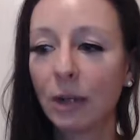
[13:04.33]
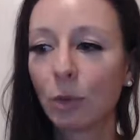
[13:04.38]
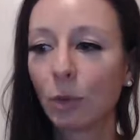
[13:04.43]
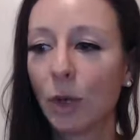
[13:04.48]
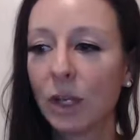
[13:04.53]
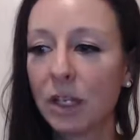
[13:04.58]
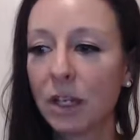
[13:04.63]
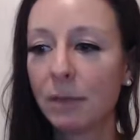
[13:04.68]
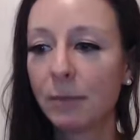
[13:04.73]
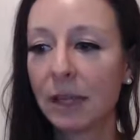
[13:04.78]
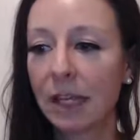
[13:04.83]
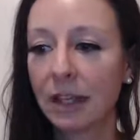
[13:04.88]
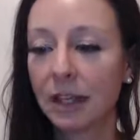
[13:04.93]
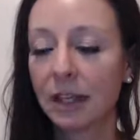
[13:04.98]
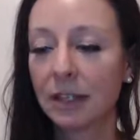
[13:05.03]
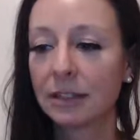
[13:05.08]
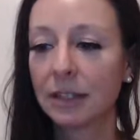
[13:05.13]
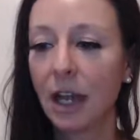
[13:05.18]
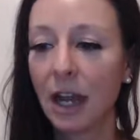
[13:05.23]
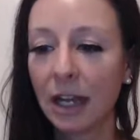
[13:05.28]
one of the big
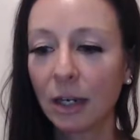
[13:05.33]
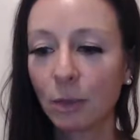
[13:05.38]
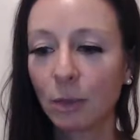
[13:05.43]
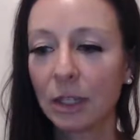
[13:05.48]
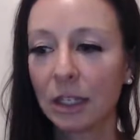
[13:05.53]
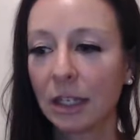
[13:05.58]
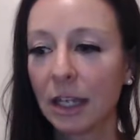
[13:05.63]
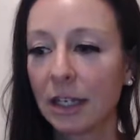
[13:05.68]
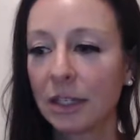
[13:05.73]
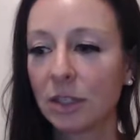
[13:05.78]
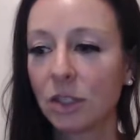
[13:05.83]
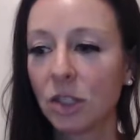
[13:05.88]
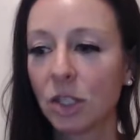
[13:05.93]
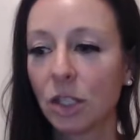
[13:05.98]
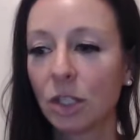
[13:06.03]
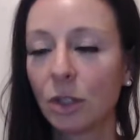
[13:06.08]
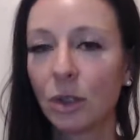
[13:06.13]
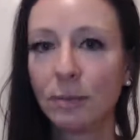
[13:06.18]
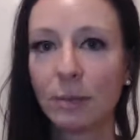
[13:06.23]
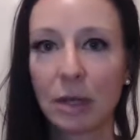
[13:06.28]
things I realized
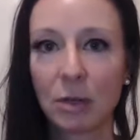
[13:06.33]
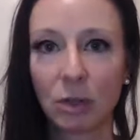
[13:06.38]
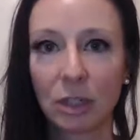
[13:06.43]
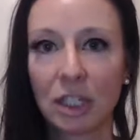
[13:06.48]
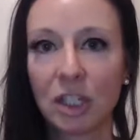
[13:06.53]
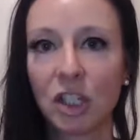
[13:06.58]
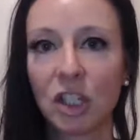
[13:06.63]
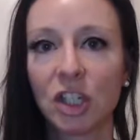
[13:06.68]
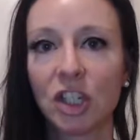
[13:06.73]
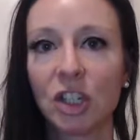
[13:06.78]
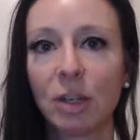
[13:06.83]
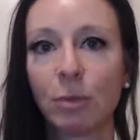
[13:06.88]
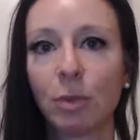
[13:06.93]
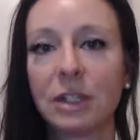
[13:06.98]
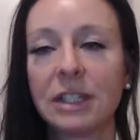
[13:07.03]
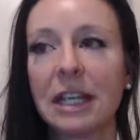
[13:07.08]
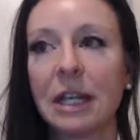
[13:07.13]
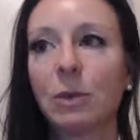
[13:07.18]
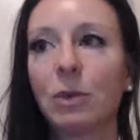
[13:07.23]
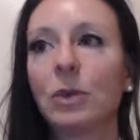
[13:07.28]
too in my relationship
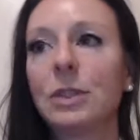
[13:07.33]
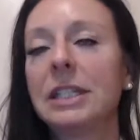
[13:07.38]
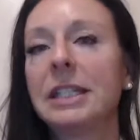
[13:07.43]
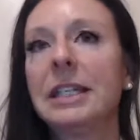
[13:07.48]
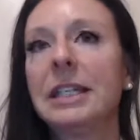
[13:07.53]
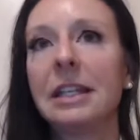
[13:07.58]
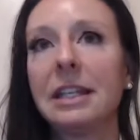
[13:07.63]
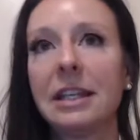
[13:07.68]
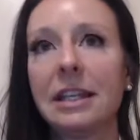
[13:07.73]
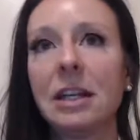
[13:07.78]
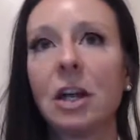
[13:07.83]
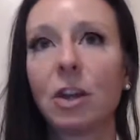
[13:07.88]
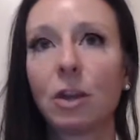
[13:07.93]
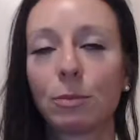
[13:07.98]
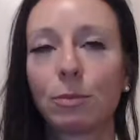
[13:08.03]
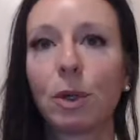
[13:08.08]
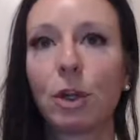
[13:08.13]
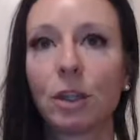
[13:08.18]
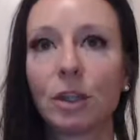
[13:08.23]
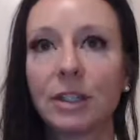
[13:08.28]
was I was needing the
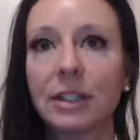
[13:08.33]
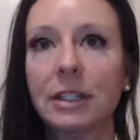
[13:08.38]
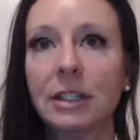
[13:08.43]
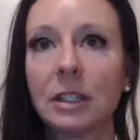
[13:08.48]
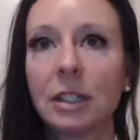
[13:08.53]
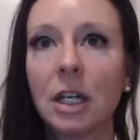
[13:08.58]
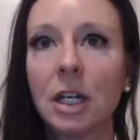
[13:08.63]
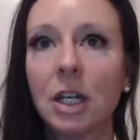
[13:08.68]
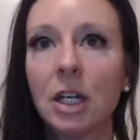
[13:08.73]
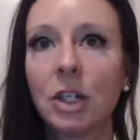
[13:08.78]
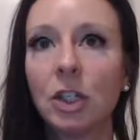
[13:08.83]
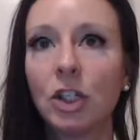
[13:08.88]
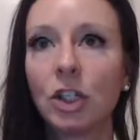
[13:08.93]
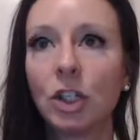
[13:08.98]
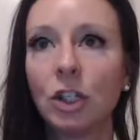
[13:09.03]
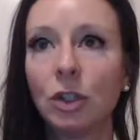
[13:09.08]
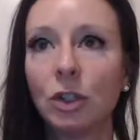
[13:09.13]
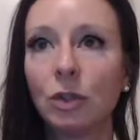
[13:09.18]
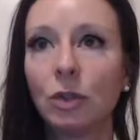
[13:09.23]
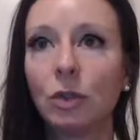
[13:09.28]
other person
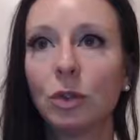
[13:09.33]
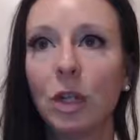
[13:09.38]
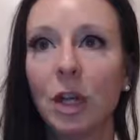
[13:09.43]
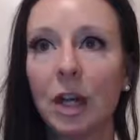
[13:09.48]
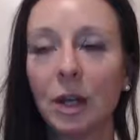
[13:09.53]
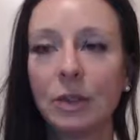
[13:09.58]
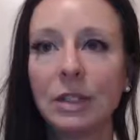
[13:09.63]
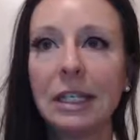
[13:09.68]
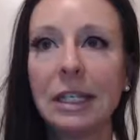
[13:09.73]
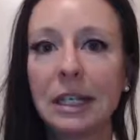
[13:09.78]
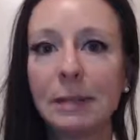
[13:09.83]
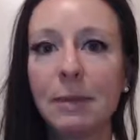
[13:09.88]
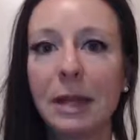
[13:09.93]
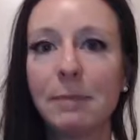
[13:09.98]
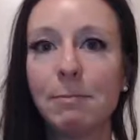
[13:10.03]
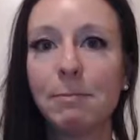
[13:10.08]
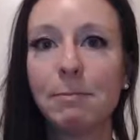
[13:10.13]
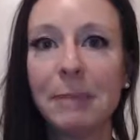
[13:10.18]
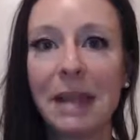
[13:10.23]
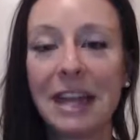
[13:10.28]
I was needing
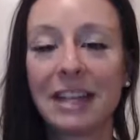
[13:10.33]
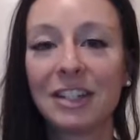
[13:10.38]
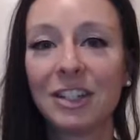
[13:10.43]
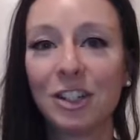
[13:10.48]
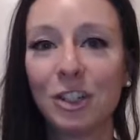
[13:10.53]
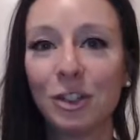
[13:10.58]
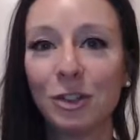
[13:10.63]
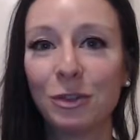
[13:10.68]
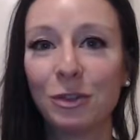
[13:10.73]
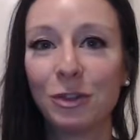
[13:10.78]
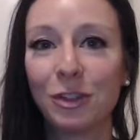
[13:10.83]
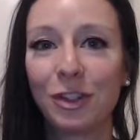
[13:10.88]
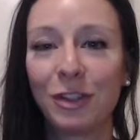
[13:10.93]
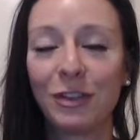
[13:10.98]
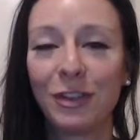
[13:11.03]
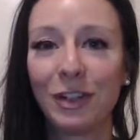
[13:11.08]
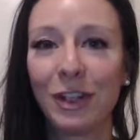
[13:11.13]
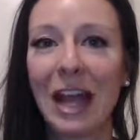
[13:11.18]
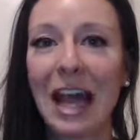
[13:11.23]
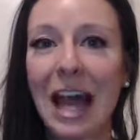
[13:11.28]
my man to
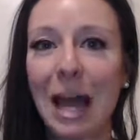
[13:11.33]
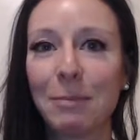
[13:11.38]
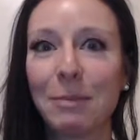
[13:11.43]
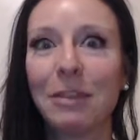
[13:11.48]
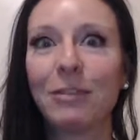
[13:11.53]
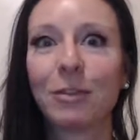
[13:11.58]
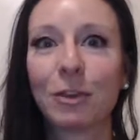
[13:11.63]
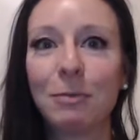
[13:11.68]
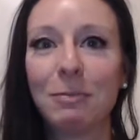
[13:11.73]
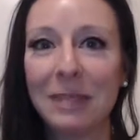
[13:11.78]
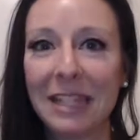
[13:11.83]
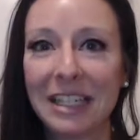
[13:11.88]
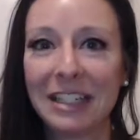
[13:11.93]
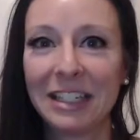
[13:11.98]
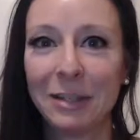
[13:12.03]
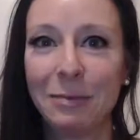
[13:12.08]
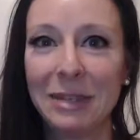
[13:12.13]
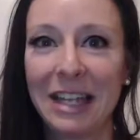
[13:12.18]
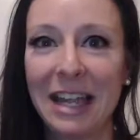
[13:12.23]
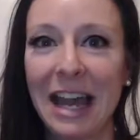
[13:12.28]
feel happy for me
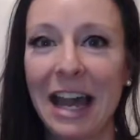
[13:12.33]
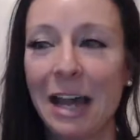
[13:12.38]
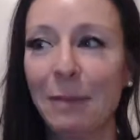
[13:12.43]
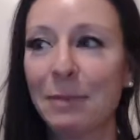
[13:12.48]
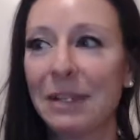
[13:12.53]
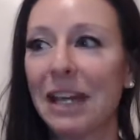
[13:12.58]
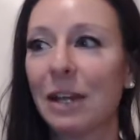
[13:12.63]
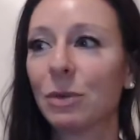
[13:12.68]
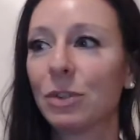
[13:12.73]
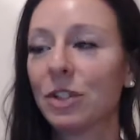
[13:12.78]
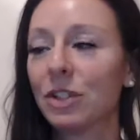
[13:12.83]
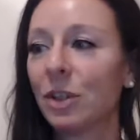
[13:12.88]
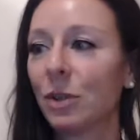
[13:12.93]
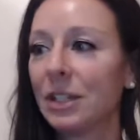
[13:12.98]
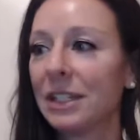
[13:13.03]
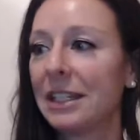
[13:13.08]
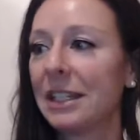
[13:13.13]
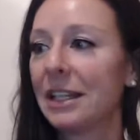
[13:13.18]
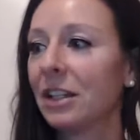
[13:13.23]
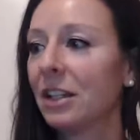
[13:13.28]
to be happy. I was
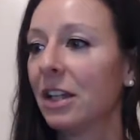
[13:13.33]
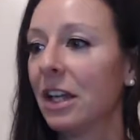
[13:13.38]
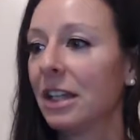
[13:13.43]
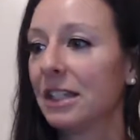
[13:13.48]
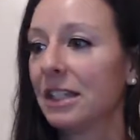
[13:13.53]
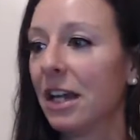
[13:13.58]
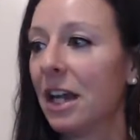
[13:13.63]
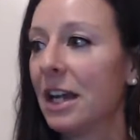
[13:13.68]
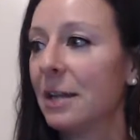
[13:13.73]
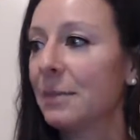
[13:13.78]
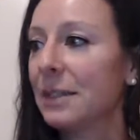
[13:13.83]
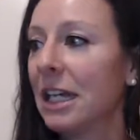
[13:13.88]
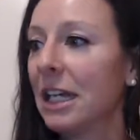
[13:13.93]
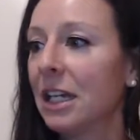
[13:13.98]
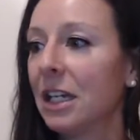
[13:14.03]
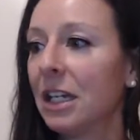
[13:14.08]
noticing a lot of times,